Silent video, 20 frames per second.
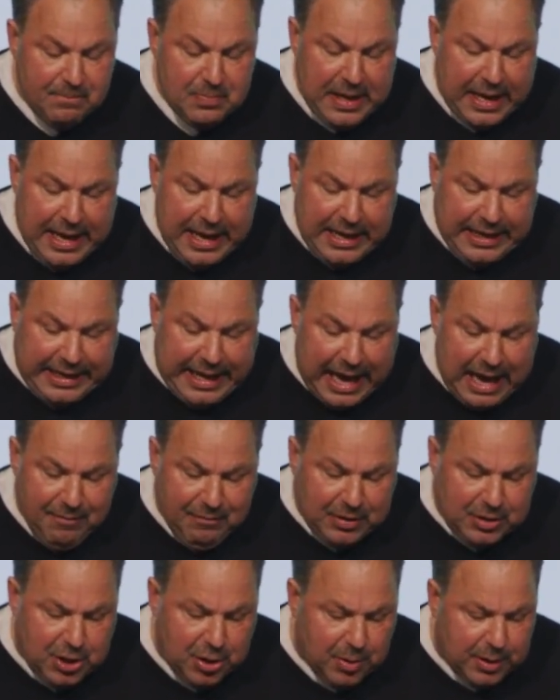he gave
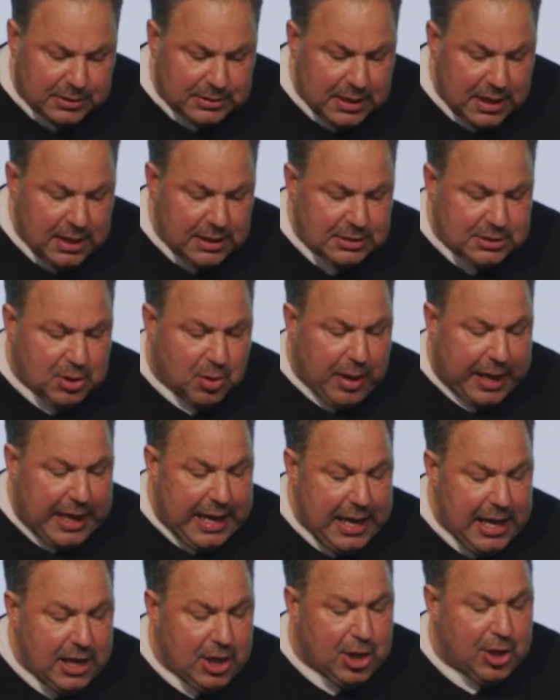it to us so
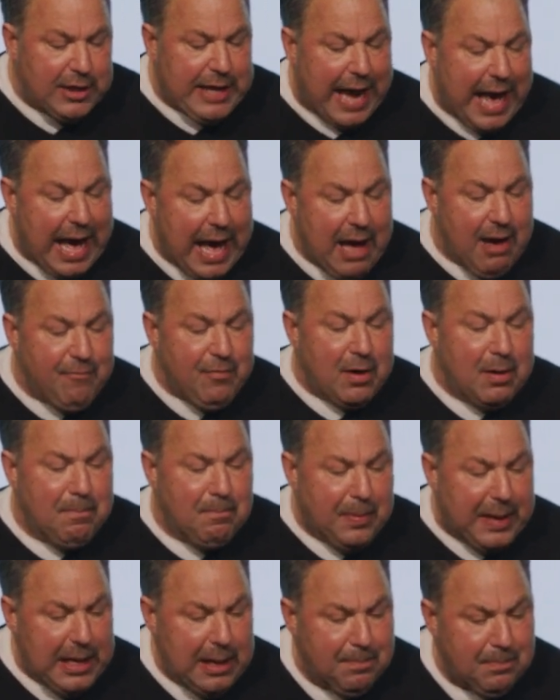he could have a
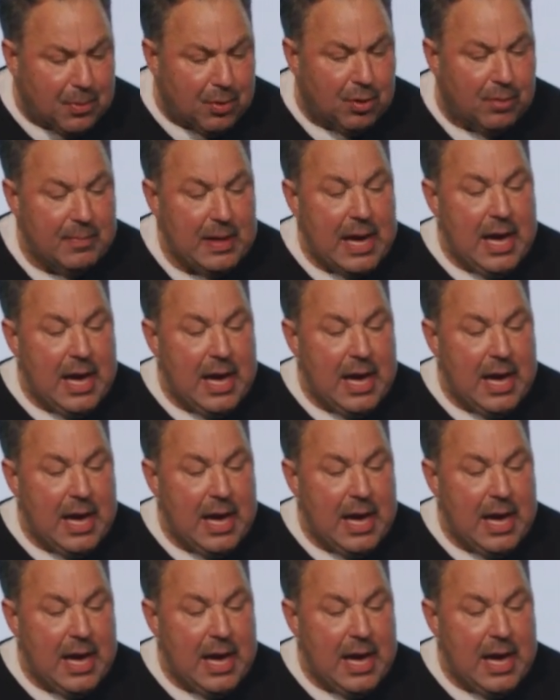people